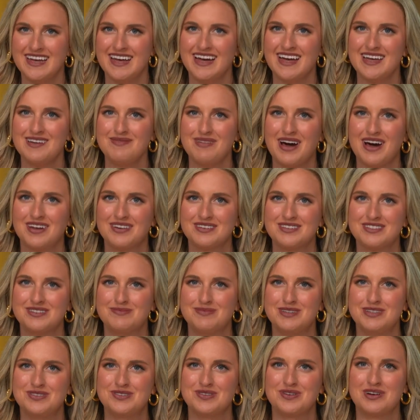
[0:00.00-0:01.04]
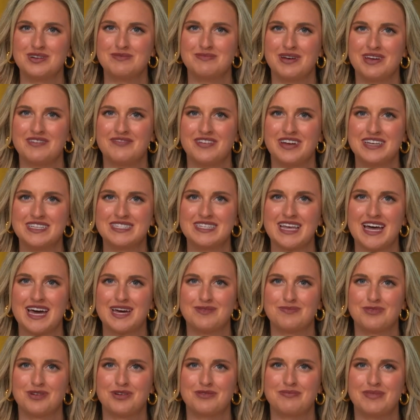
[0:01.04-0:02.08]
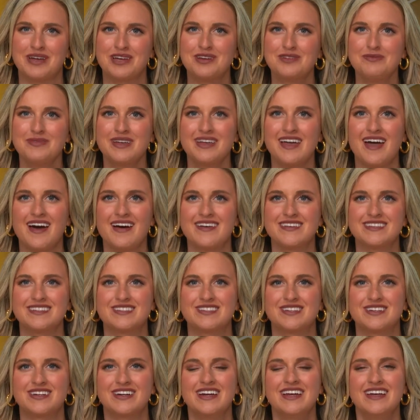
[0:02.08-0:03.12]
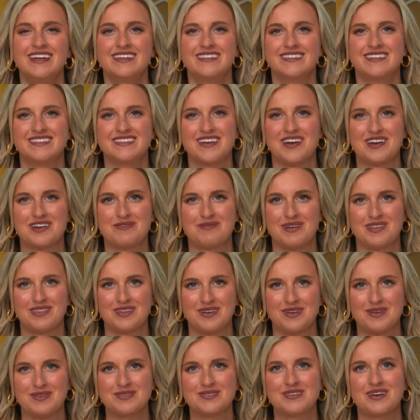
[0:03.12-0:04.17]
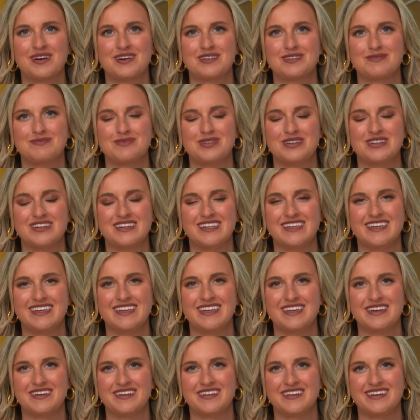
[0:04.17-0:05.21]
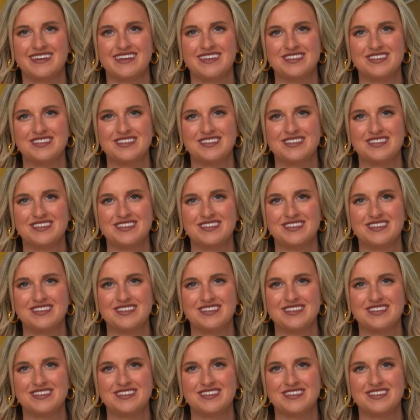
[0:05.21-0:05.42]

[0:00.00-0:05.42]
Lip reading: I'm honored to be joined by Vice Admiral Michael McAllister to talk about the Coast Guard community here in